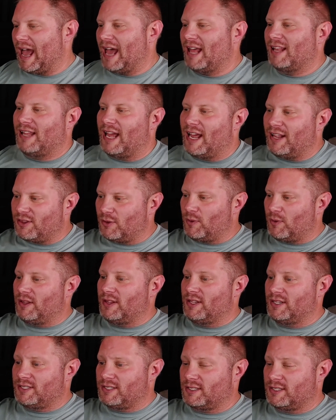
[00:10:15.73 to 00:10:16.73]
I like the
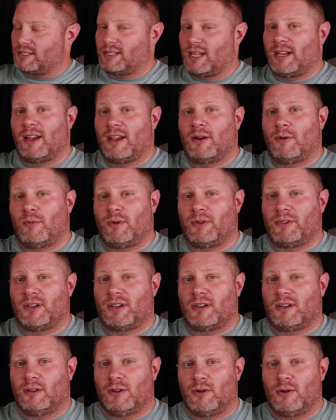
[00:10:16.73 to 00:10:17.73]
way this is set up with
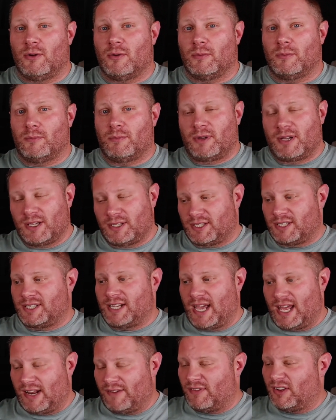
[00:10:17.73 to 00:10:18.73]
the gloom, because
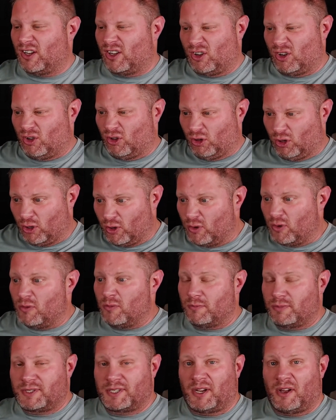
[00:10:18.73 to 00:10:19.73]
it's kind of a
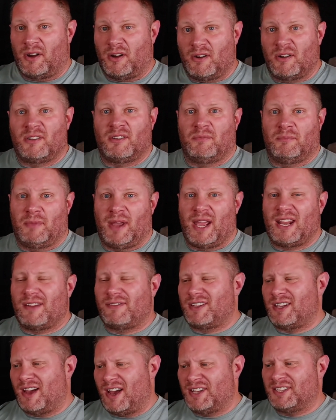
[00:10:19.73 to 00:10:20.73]
gloom song,
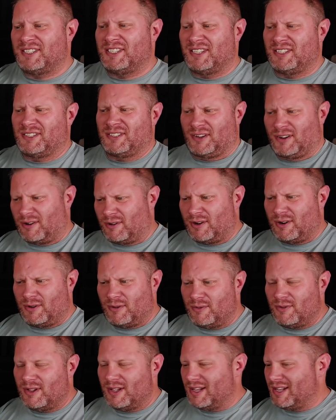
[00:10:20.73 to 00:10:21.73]
Man of Constant
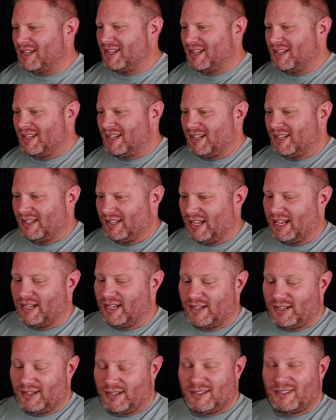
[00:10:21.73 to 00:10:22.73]
Sorrow.
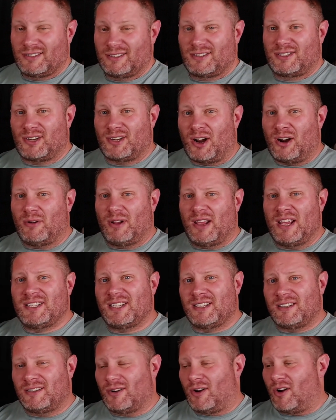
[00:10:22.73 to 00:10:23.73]
Like, sorrow,
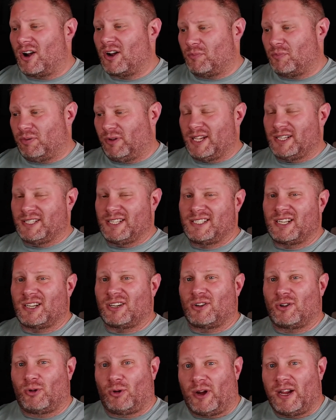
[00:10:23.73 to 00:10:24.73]
that's a dark place. That's
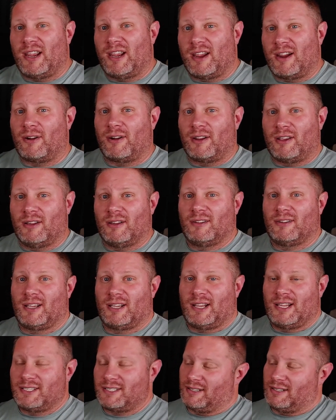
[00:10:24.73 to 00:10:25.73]
a gray area.
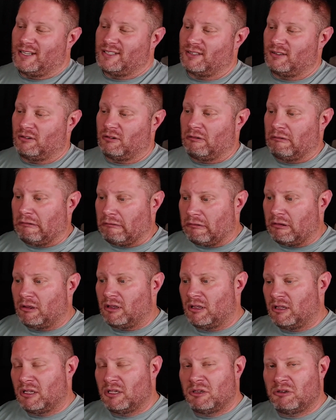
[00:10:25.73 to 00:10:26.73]
Like, that's a, ooh,
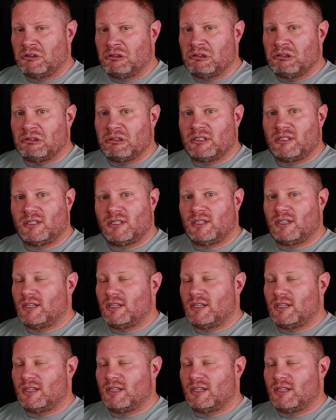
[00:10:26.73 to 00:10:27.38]
ooh.